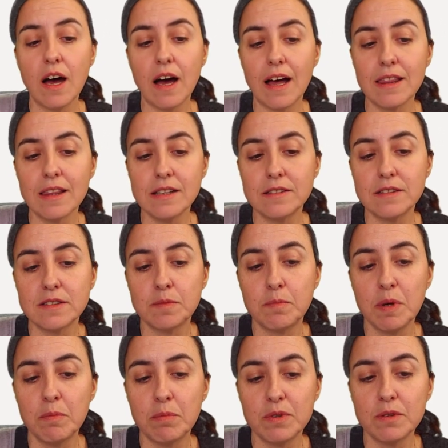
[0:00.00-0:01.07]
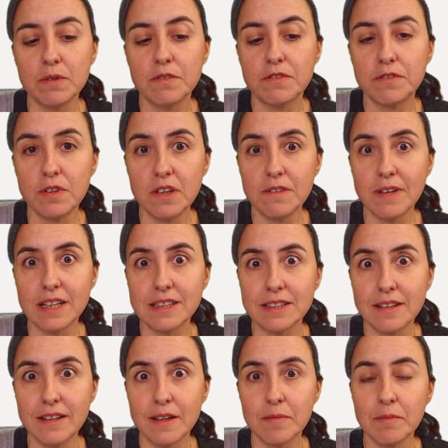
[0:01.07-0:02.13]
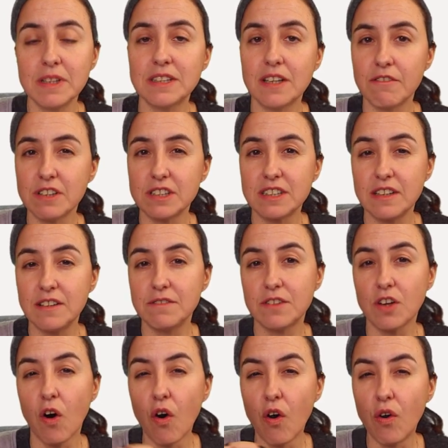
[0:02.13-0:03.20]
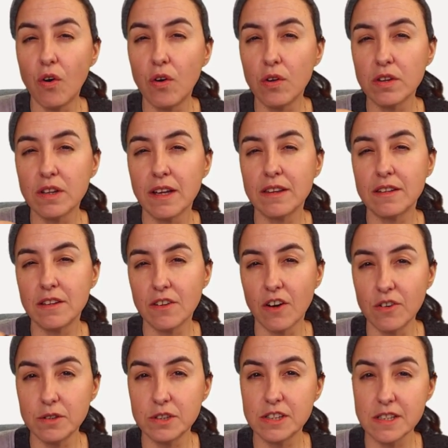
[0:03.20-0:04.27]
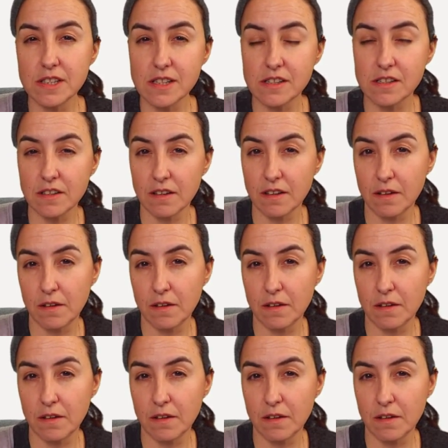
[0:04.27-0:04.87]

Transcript: And this is people fully vaccinated means they received all the doses